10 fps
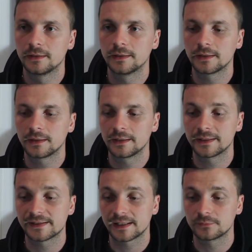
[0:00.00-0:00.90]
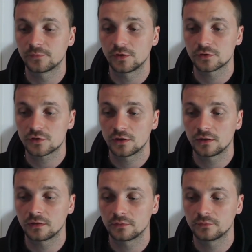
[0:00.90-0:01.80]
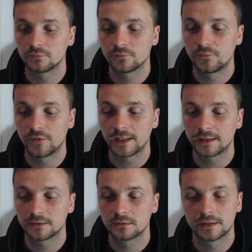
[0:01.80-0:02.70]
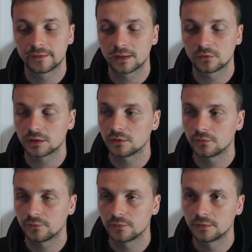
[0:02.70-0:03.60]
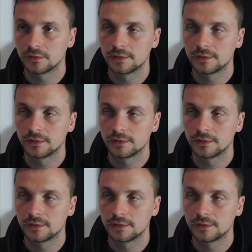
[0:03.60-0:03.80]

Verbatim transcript: And is Adam Forshaw fit? Is he good enough?